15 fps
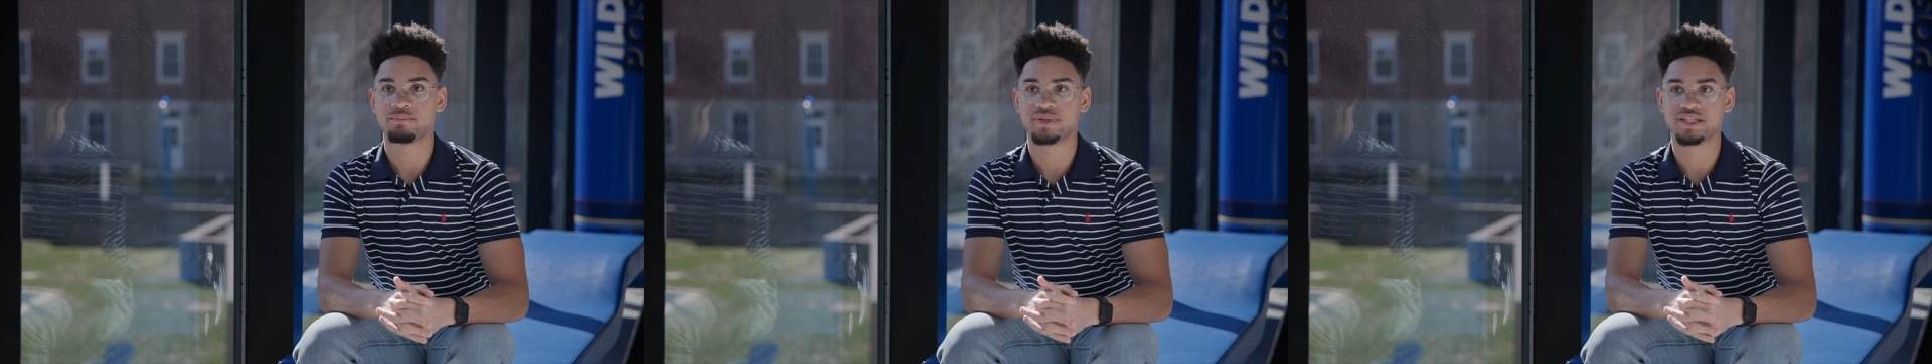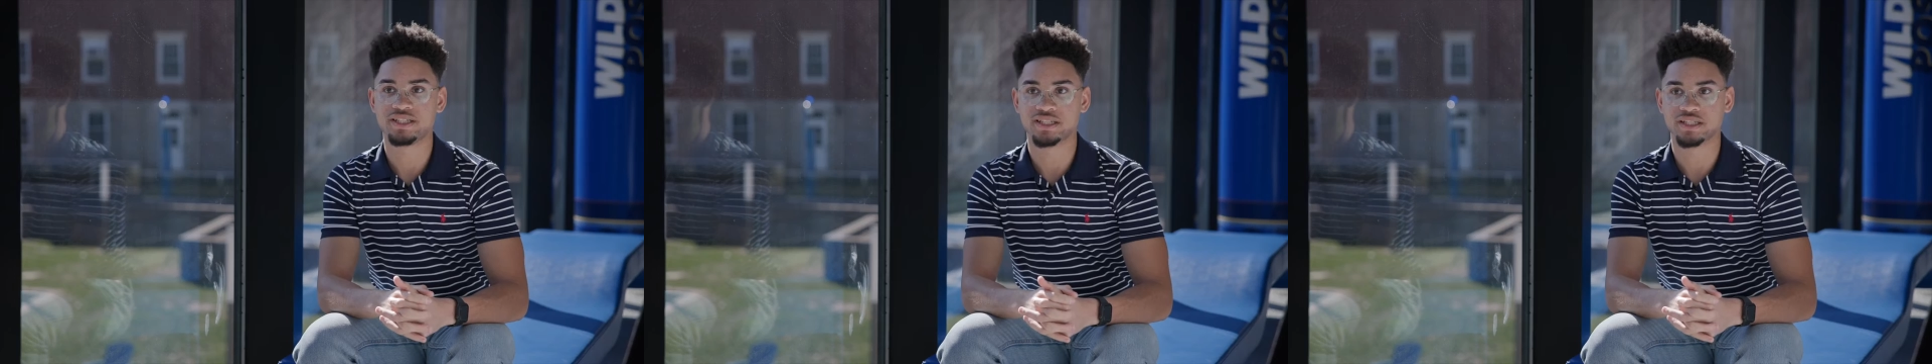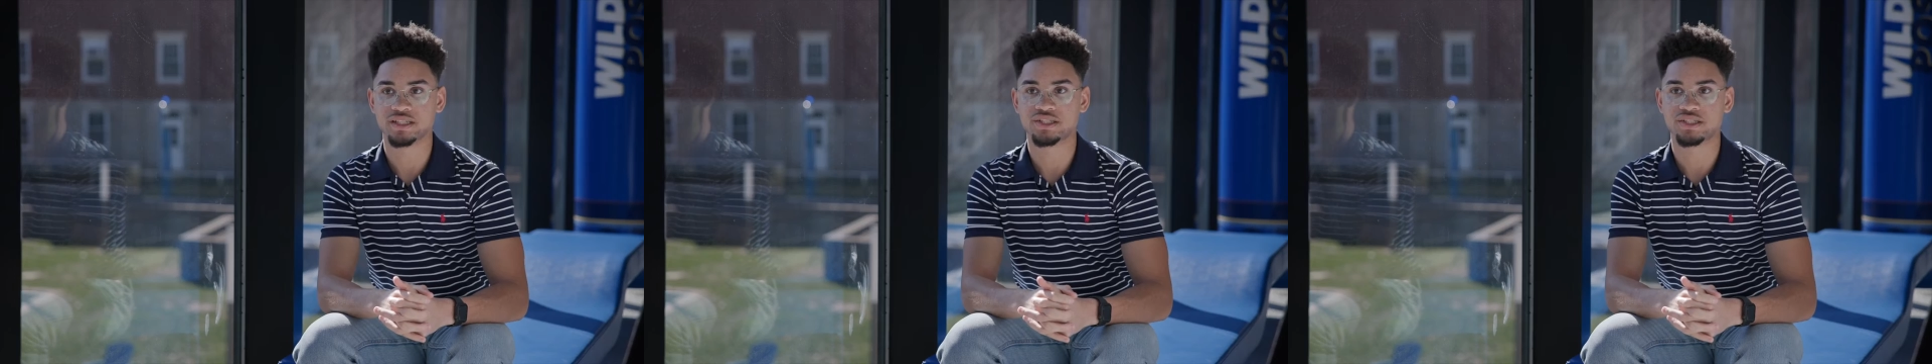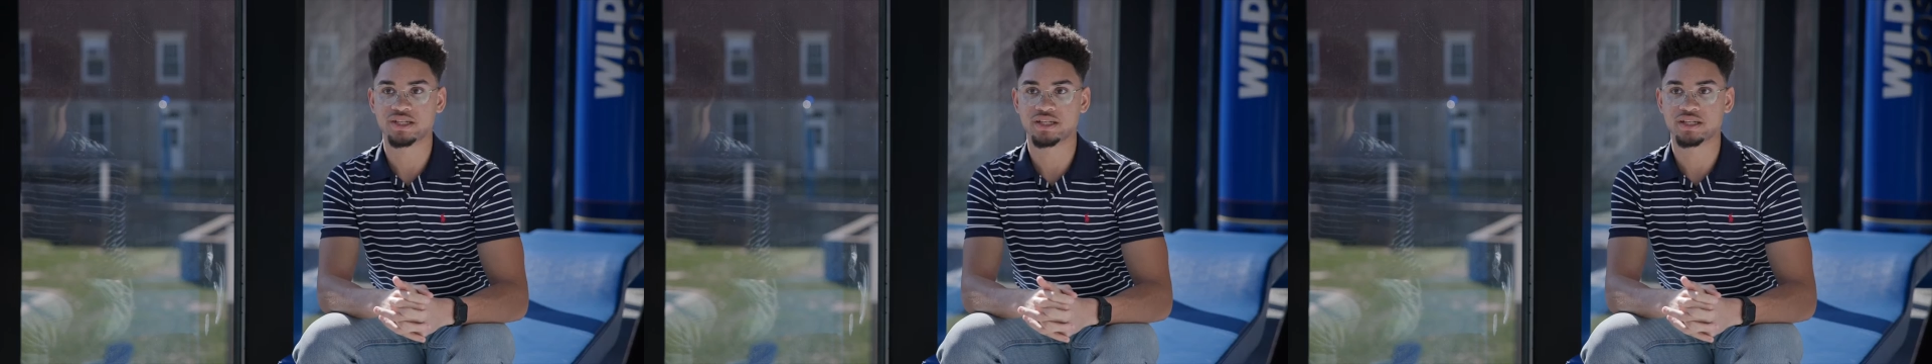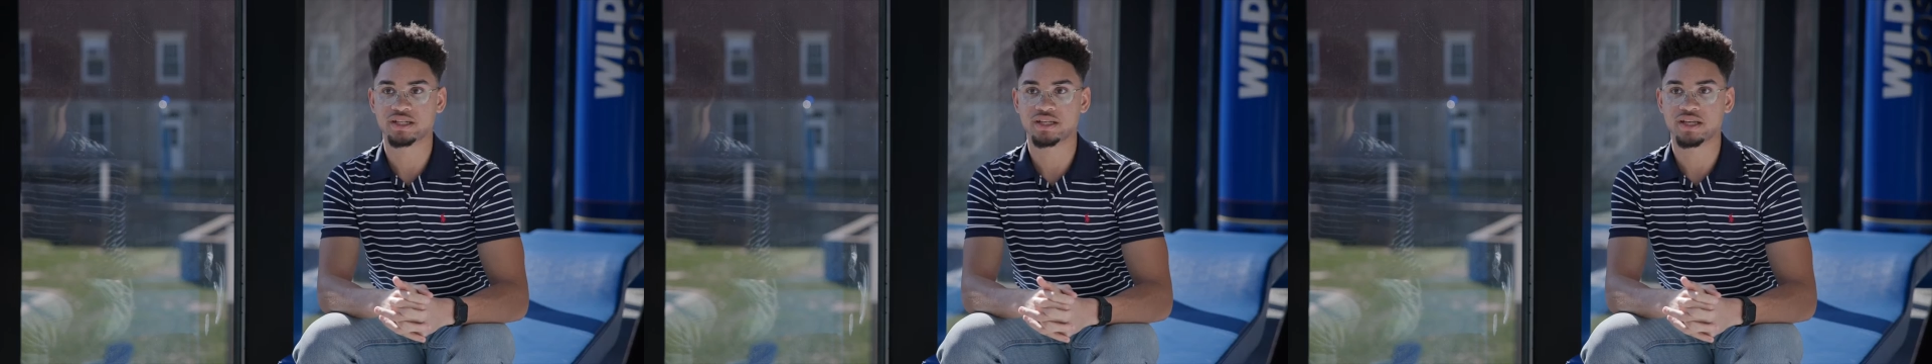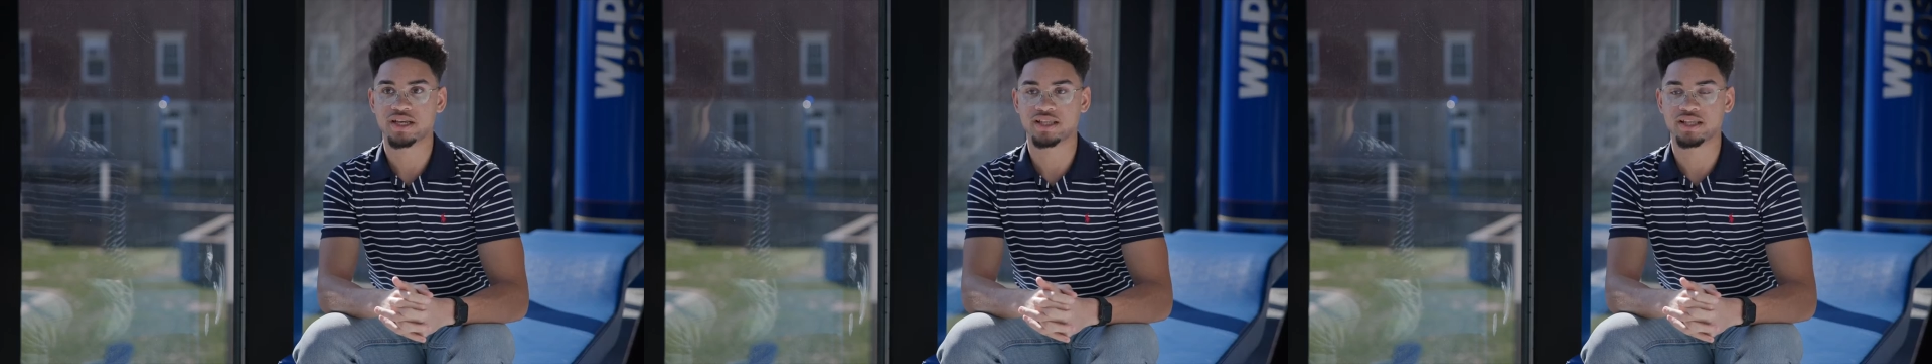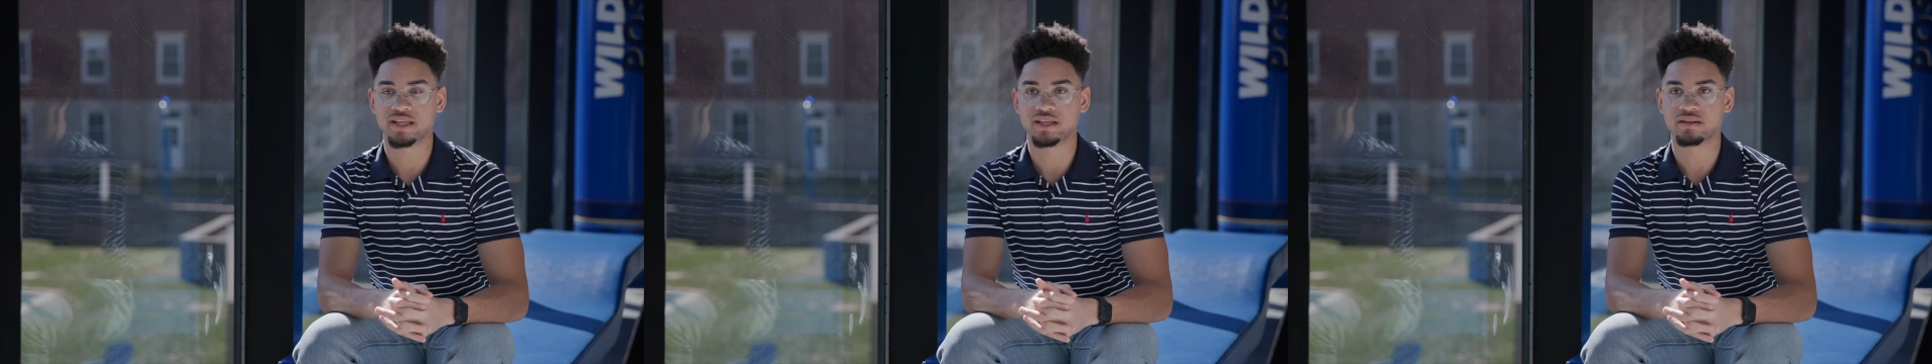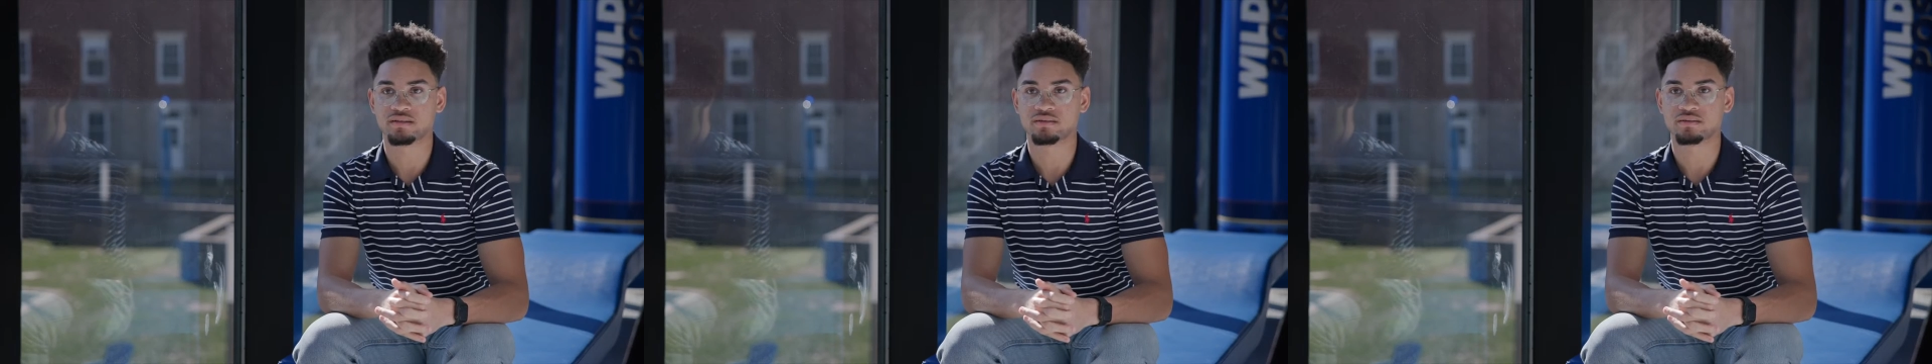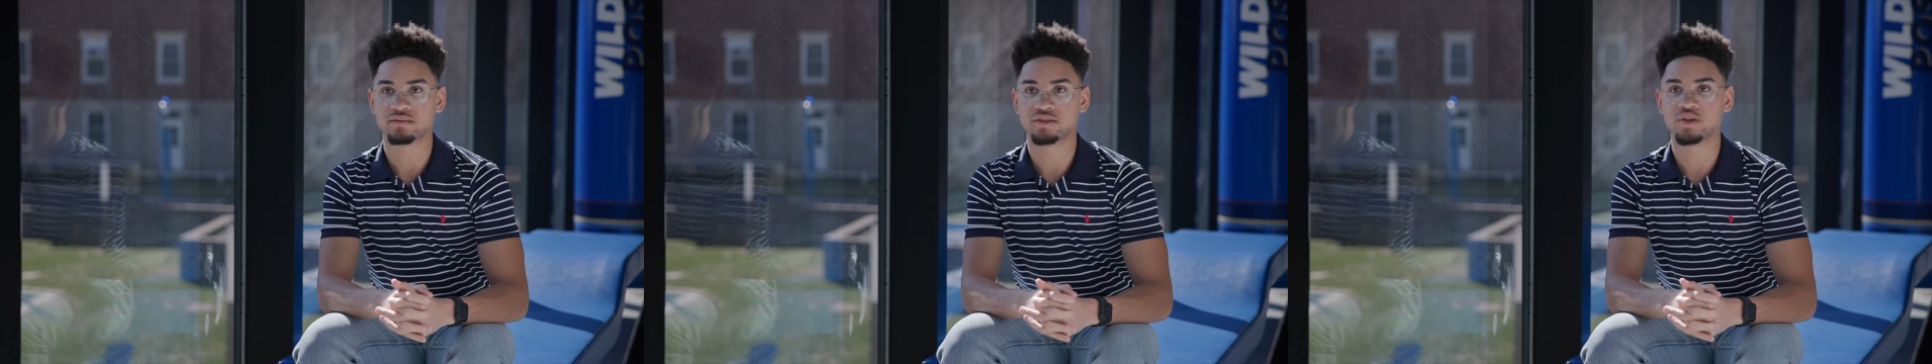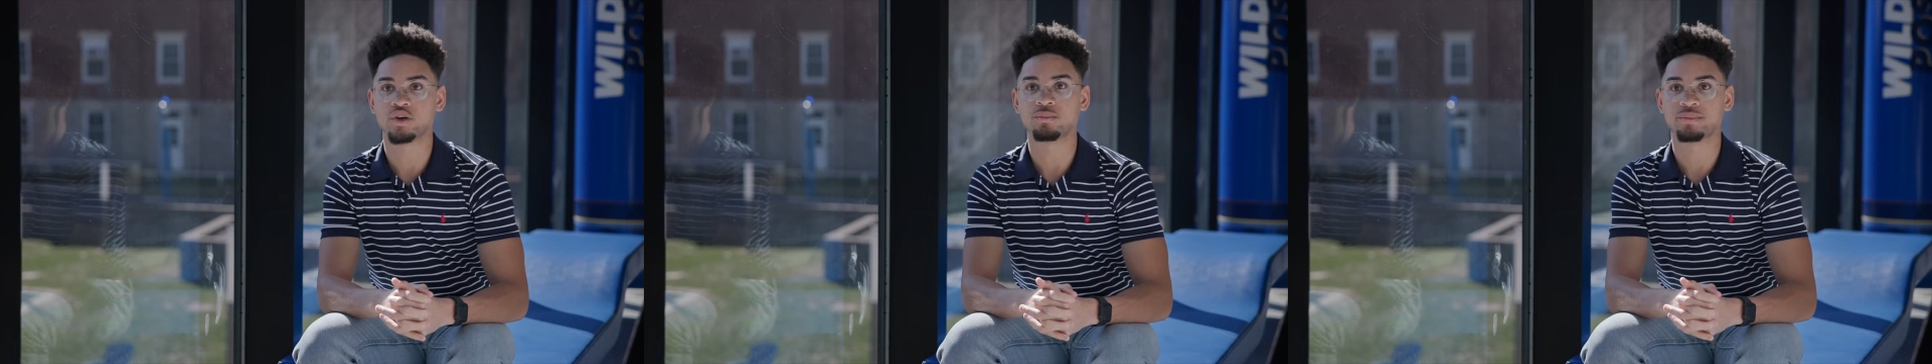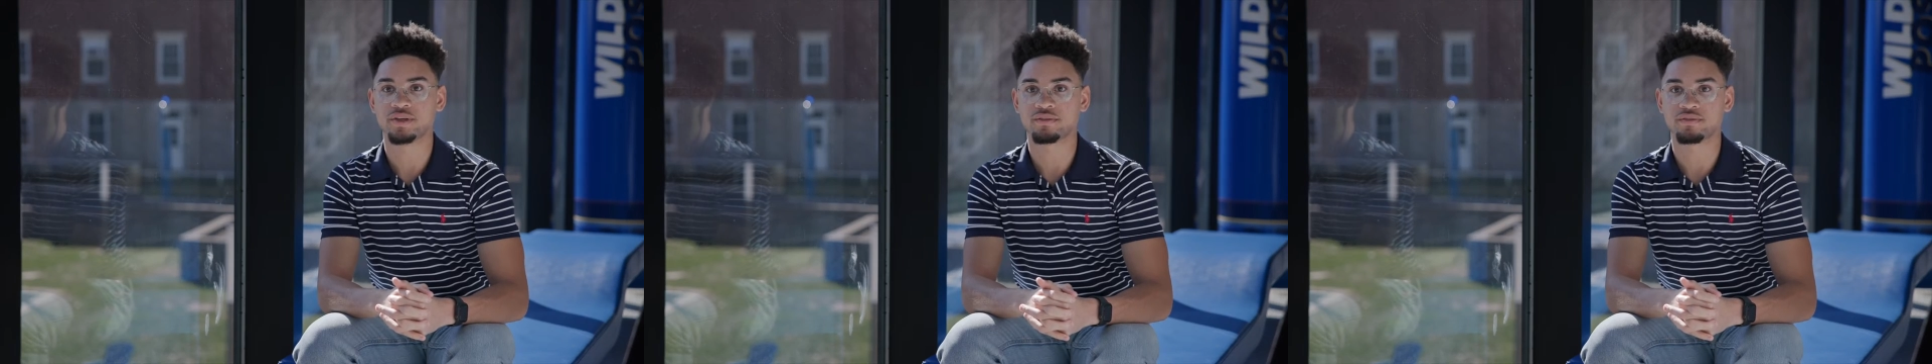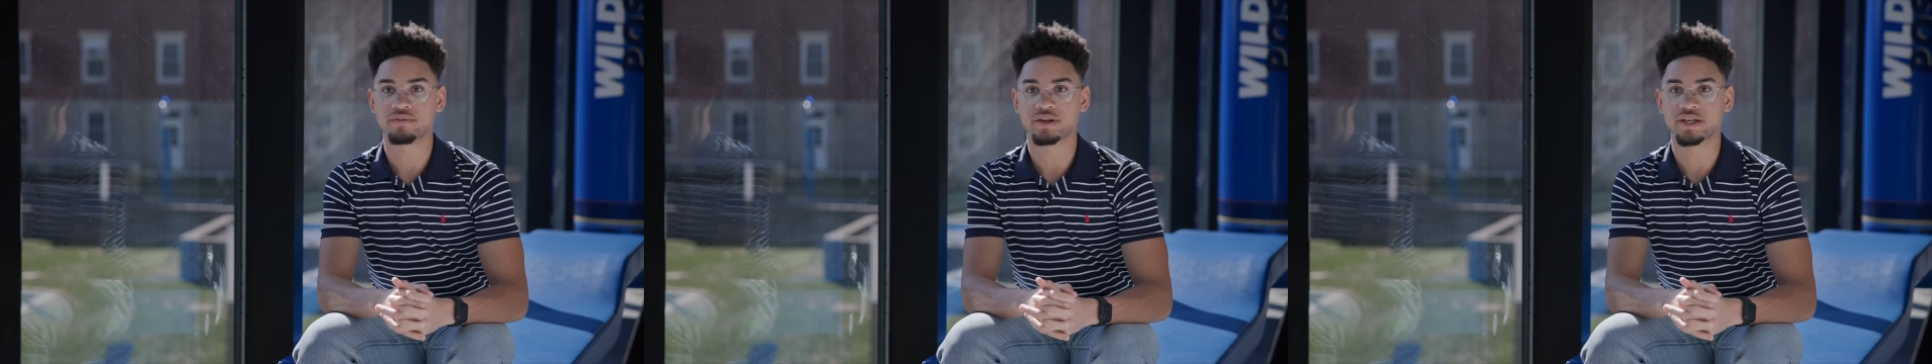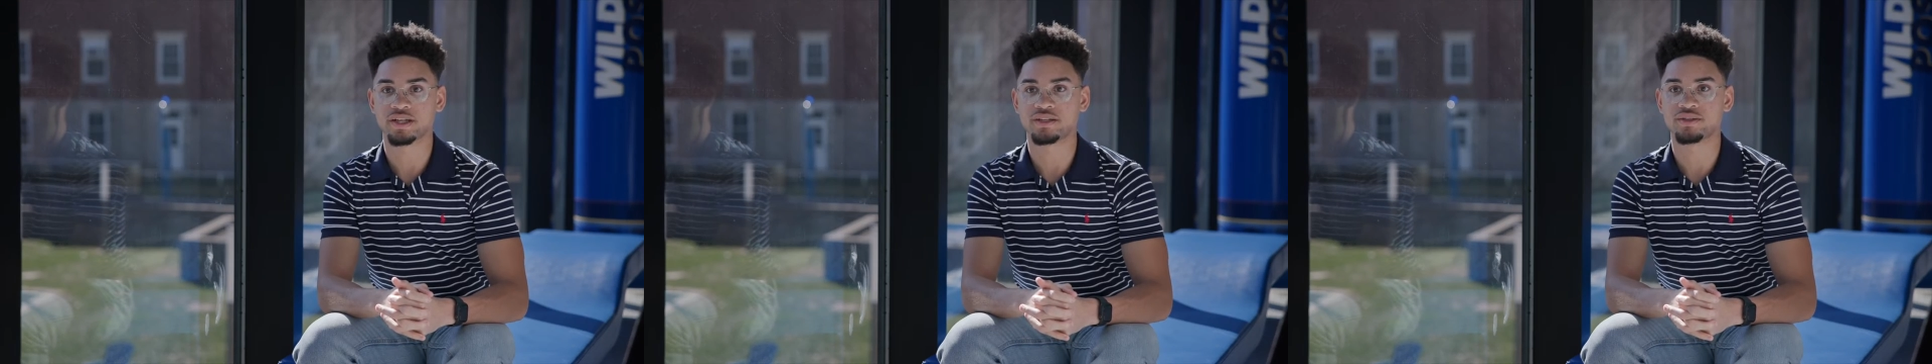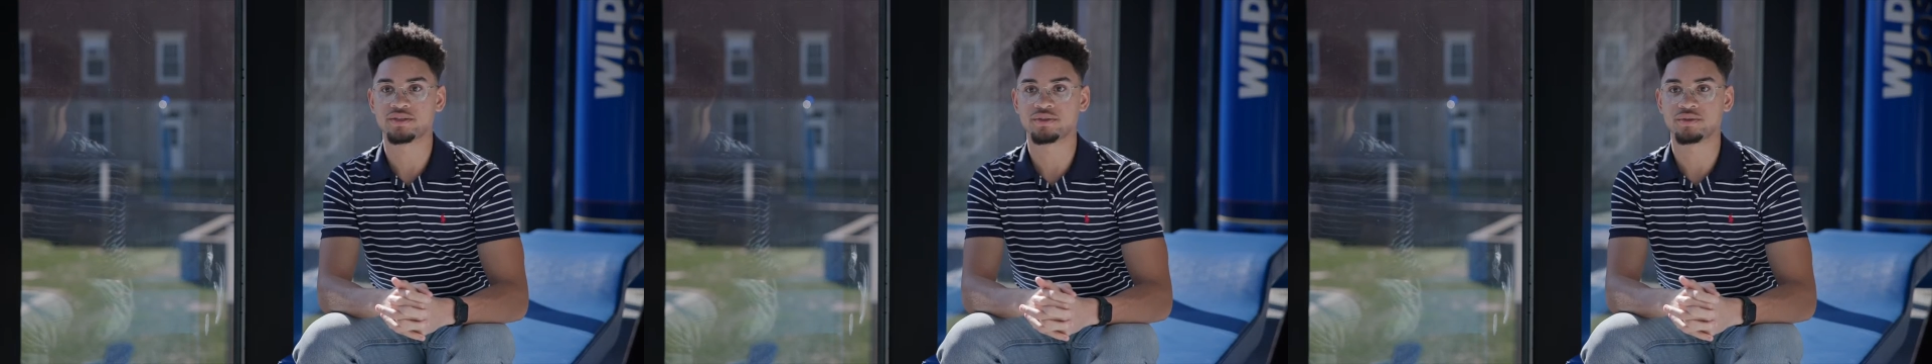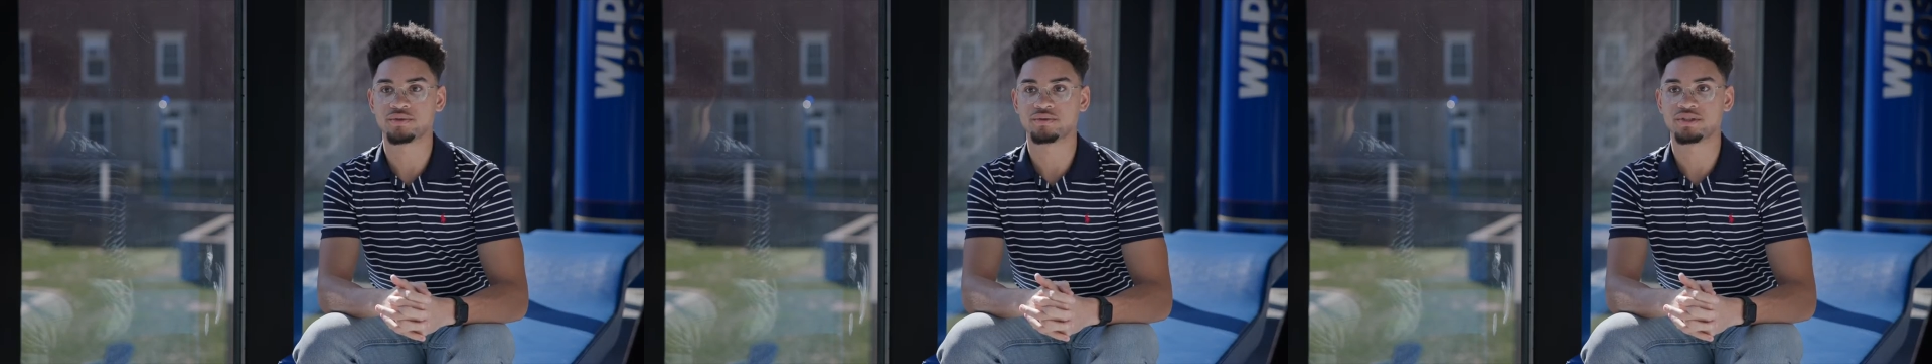be diligent, and then don't be afraid to